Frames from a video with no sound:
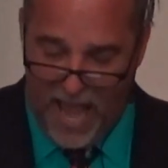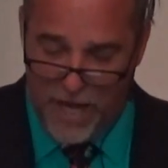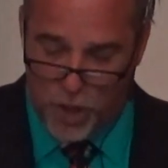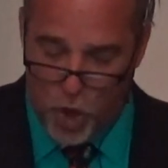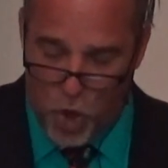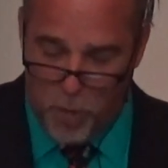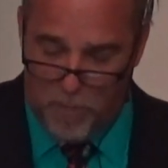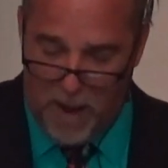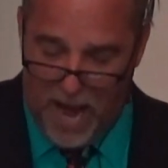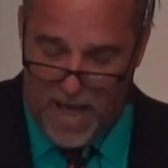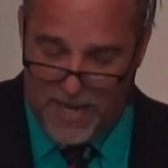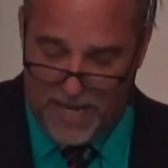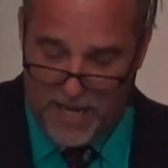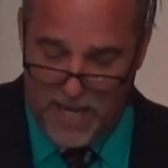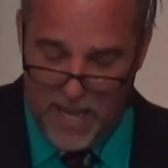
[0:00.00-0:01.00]
a new
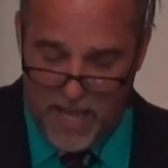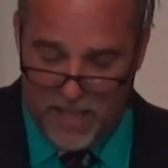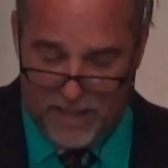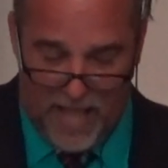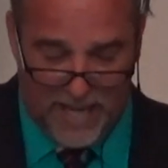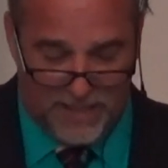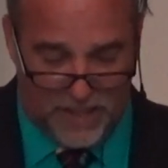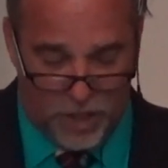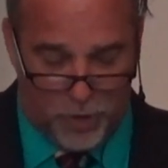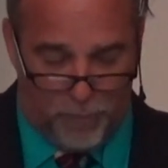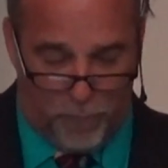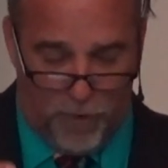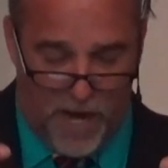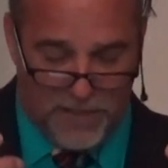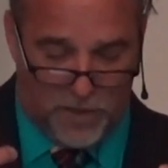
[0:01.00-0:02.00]
body like
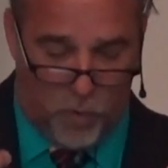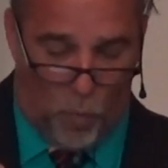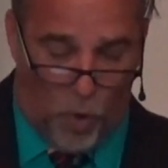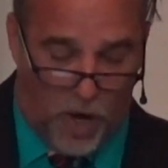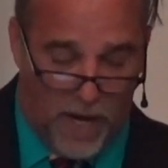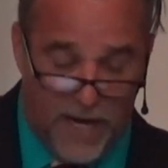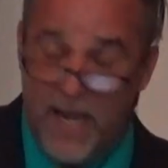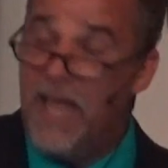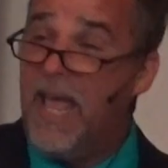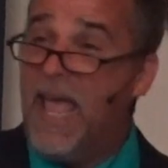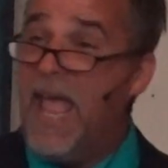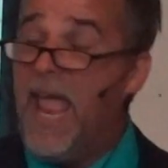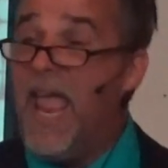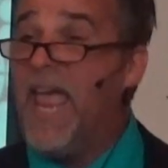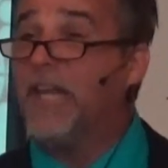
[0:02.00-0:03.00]
this present
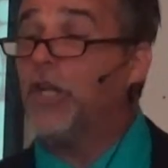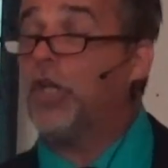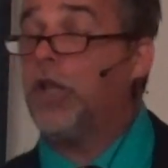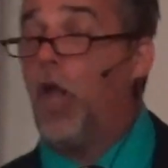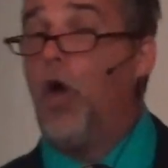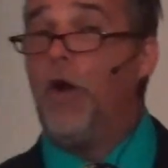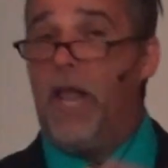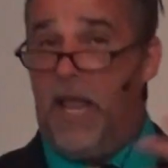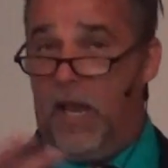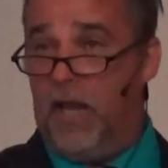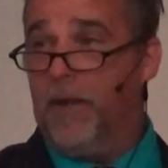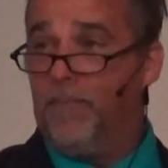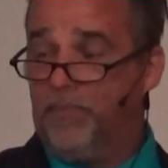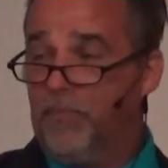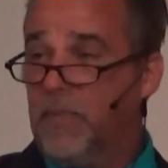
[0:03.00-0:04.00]
one,
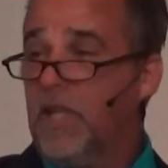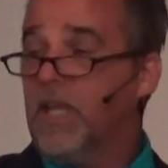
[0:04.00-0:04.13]
including